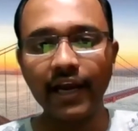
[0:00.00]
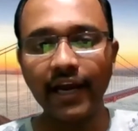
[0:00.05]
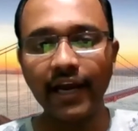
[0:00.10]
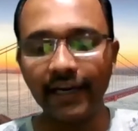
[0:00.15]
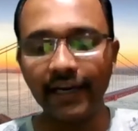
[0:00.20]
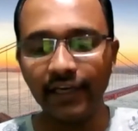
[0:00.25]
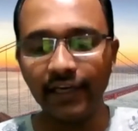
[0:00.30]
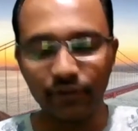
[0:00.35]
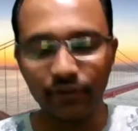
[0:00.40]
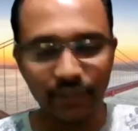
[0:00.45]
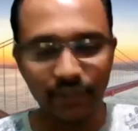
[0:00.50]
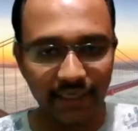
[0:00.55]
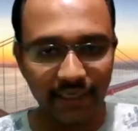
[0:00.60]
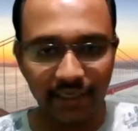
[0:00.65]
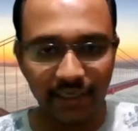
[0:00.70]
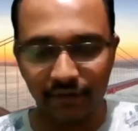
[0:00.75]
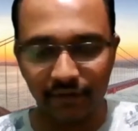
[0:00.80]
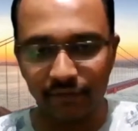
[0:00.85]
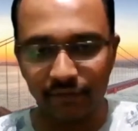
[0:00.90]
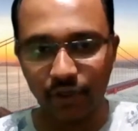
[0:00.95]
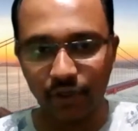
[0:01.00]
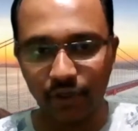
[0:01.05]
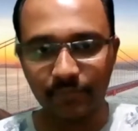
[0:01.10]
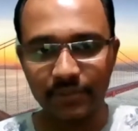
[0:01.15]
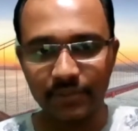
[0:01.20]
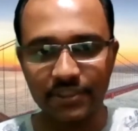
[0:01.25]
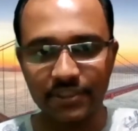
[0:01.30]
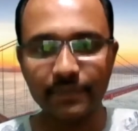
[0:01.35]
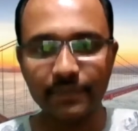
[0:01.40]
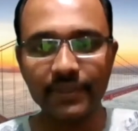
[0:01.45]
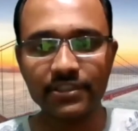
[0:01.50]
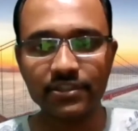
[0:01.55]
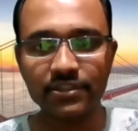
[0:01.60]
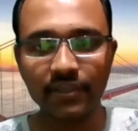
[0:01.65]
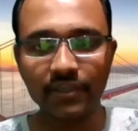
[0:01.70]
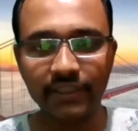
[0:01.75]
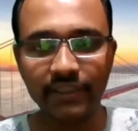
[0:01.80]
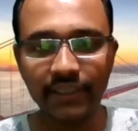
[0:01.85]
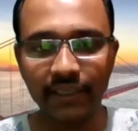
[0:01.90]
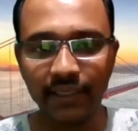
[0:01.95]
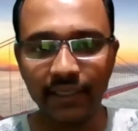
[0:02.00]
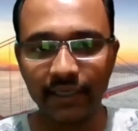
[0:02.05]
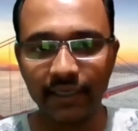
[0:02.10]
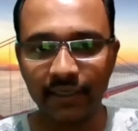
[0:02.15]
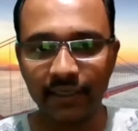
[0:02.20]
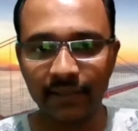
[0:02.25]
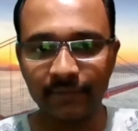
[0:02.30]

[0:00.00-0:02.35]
and to the higher environments based on the